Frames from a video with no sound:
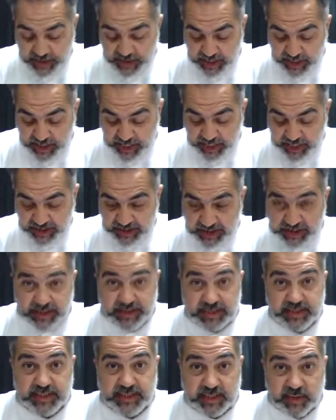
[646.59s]
And this
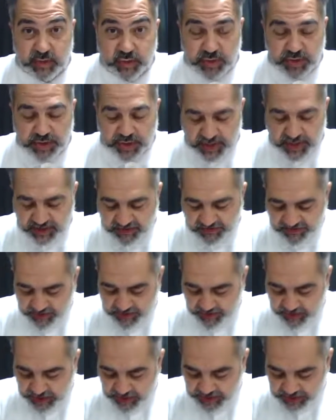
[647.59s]
is a good thing from
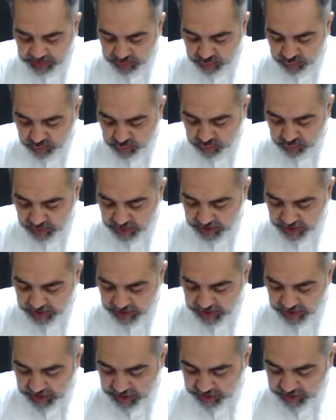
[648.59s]
that school
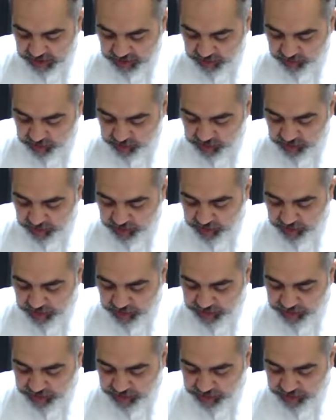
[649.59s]
in Abu Dhabi.